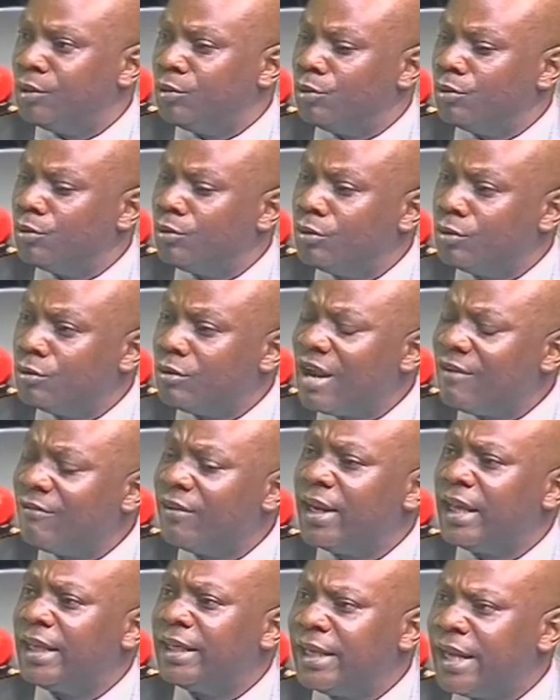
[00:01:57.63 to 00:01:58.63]
Do you have
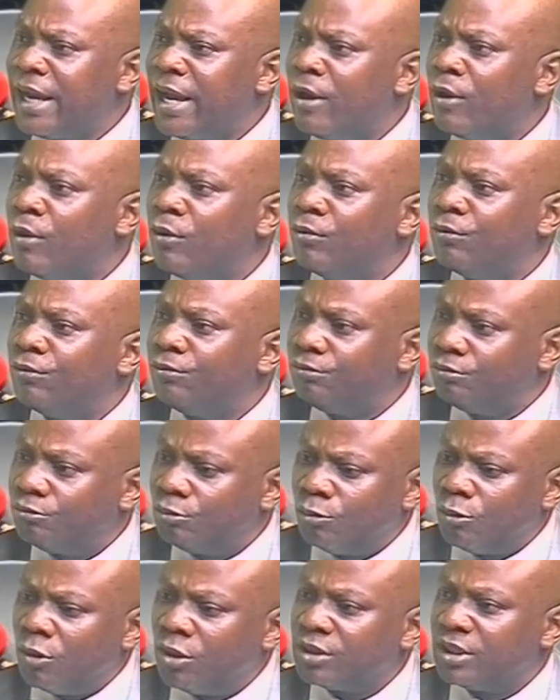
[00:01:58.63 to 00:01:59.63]
an idea of
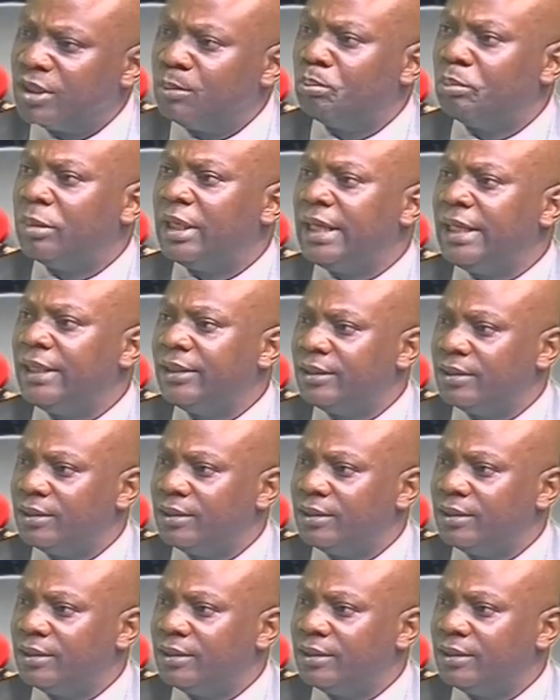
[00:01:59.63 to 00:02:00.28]
what's in place?